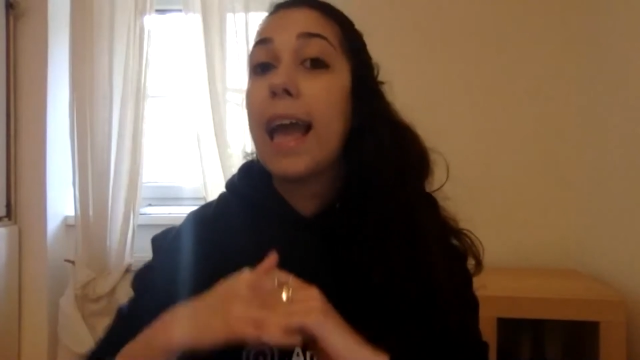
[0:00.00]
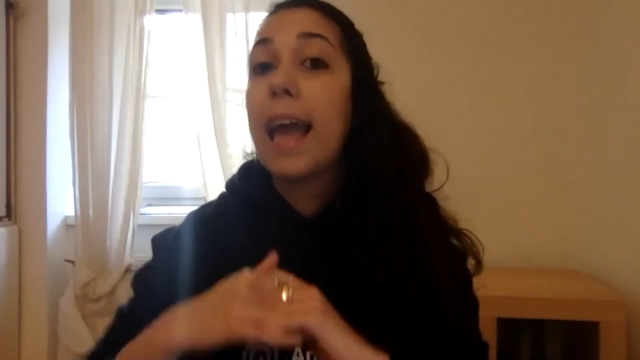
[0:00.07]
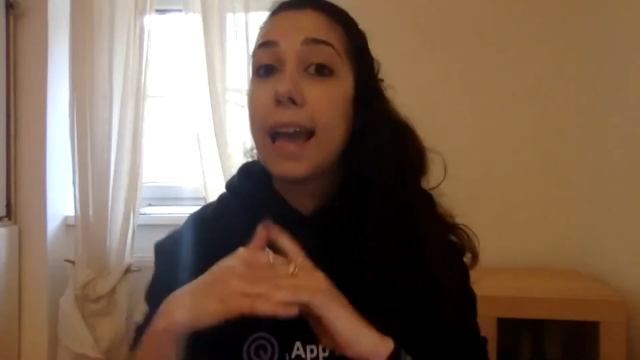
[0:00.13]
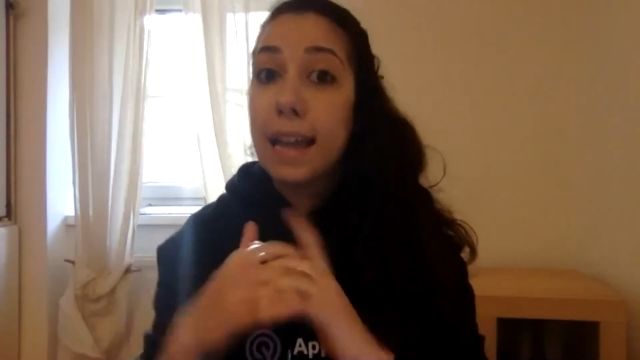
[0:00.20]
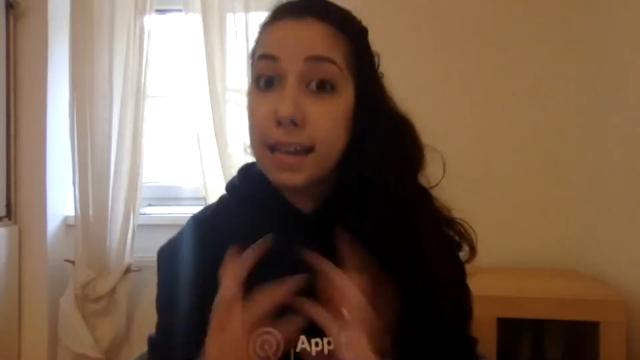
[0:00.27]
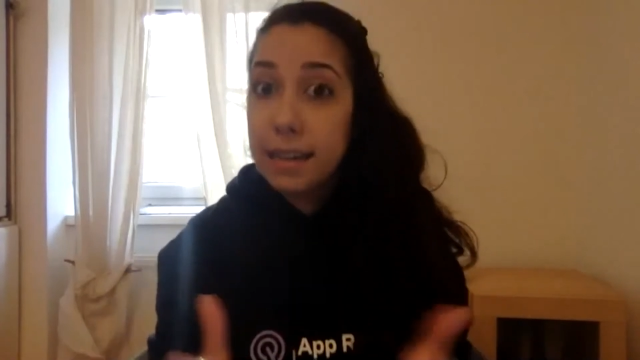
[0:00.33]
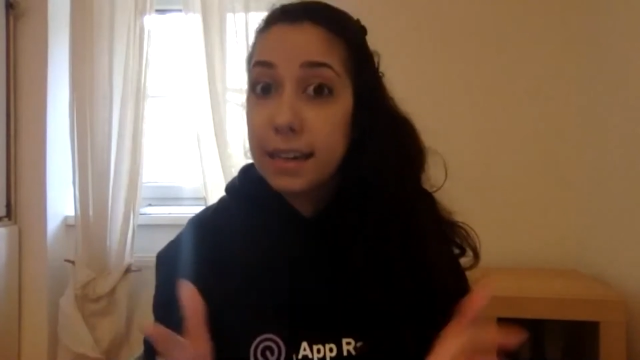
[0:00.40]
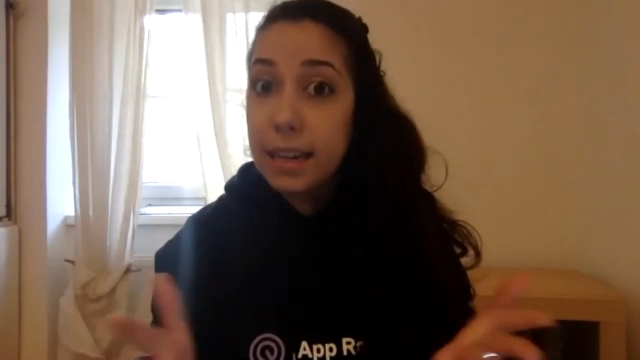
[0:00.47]

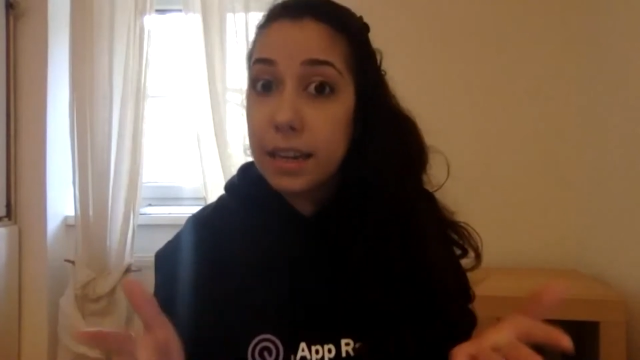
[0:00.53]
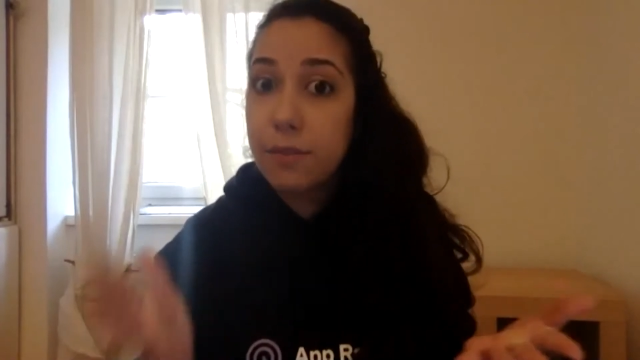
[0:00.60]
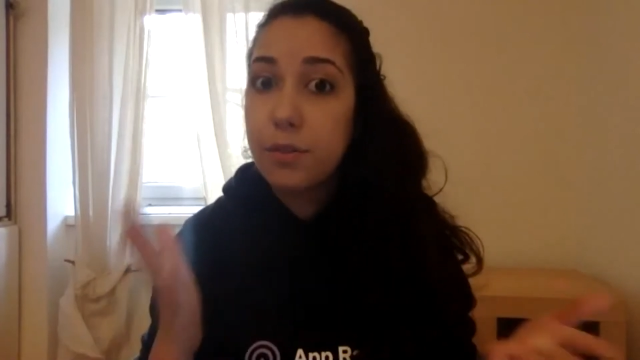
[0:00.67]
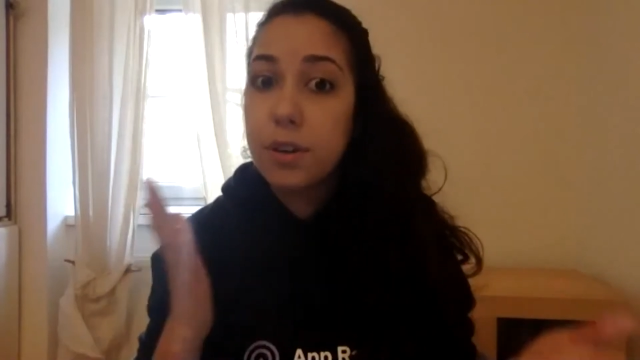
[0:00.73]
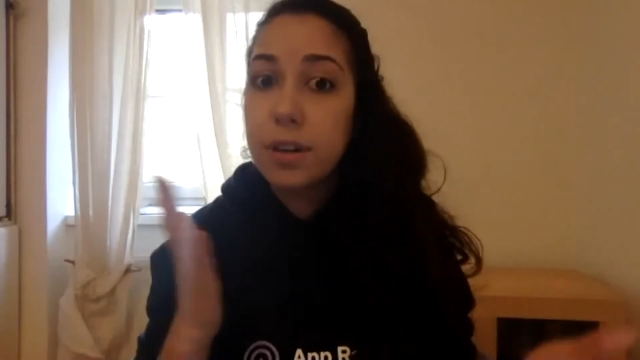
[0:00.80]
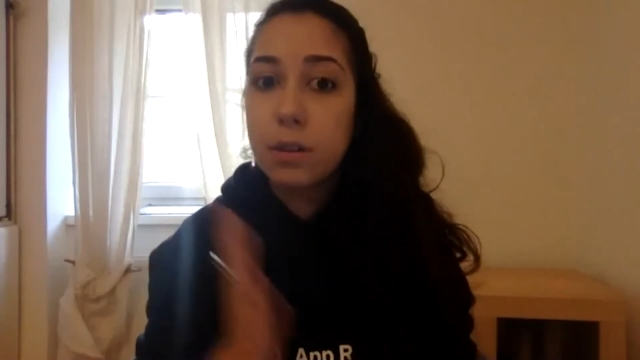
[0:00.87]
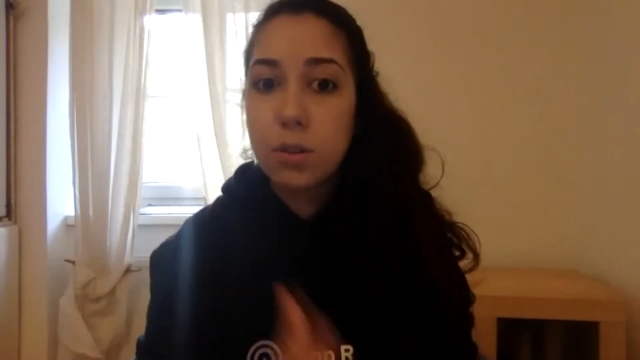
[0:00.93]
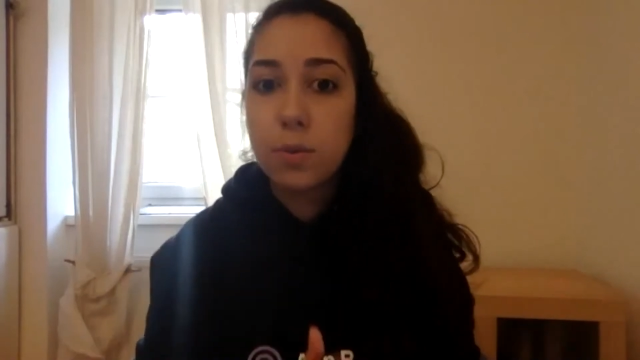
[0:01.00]
And if
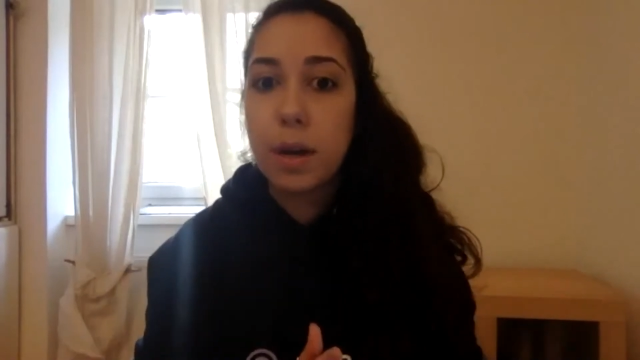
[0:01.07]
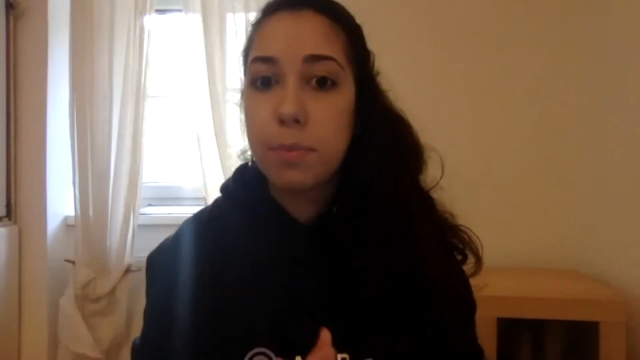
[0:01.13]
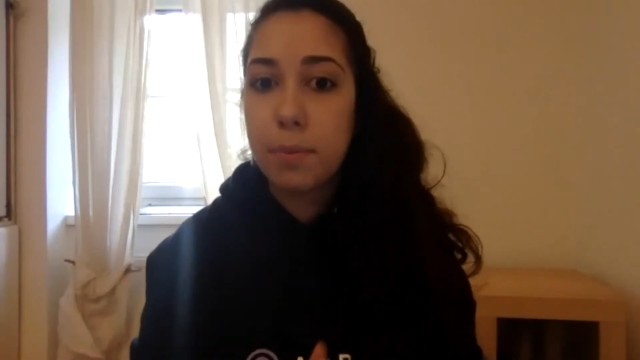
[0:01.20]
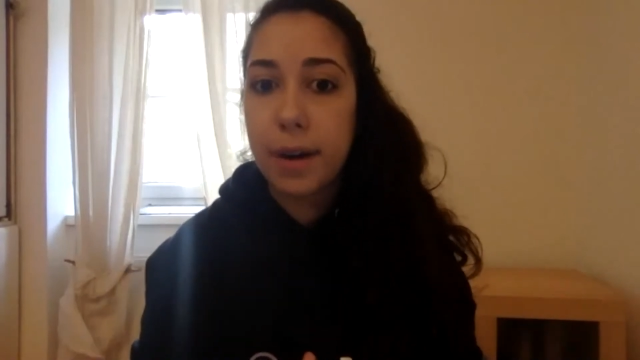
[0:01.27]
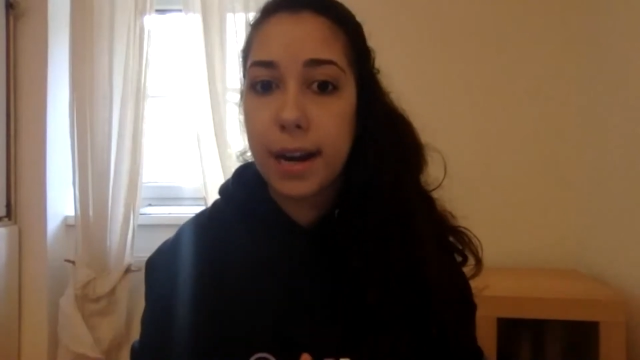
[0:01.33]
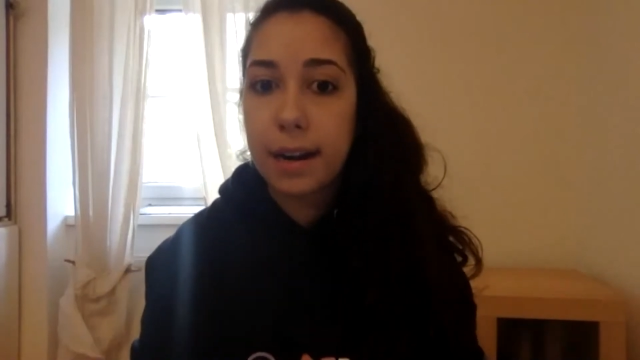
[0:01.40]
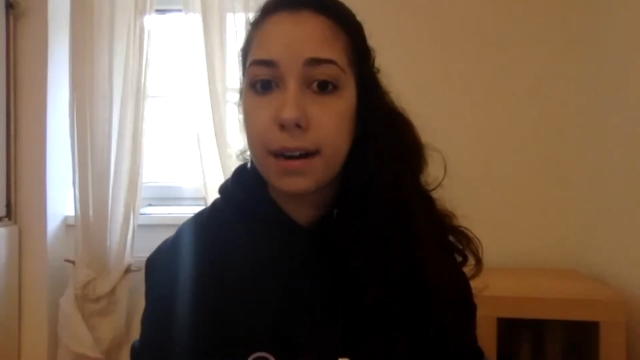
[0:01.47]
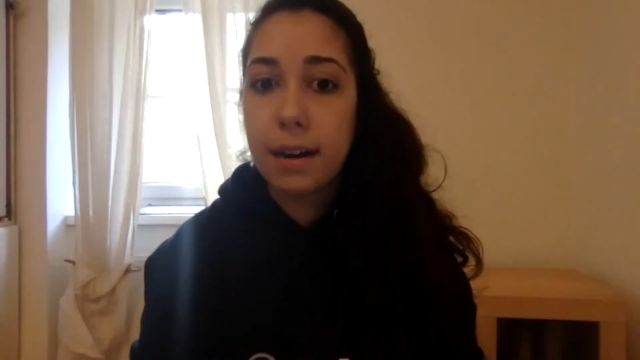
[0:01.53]
you're new to
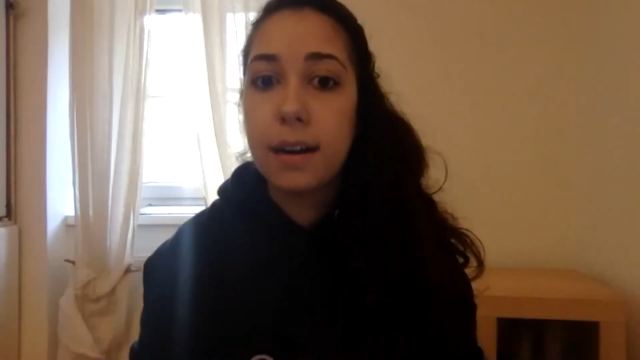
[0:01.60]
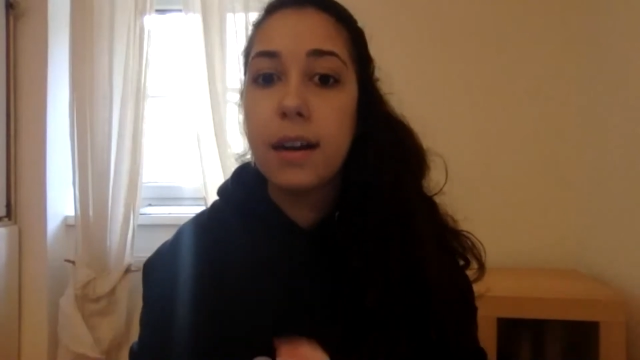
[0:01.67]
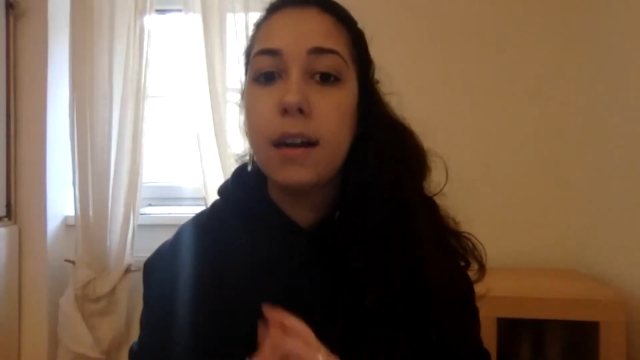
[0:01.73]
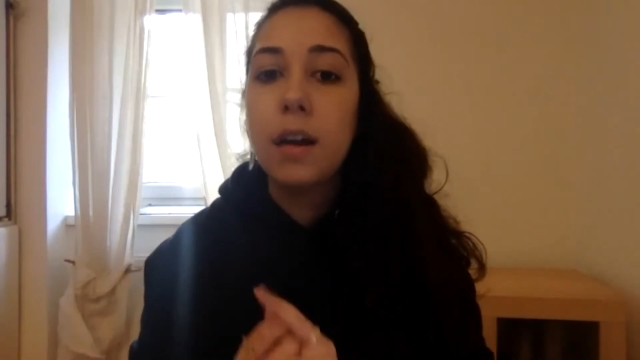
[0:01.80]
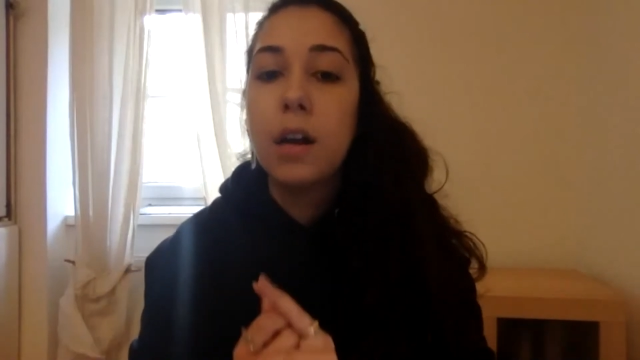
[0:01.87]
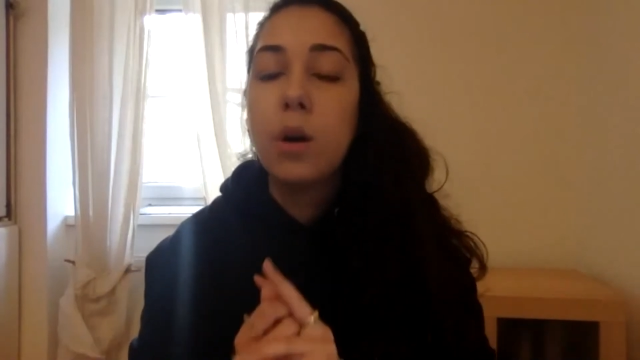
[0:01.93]
AppRadar,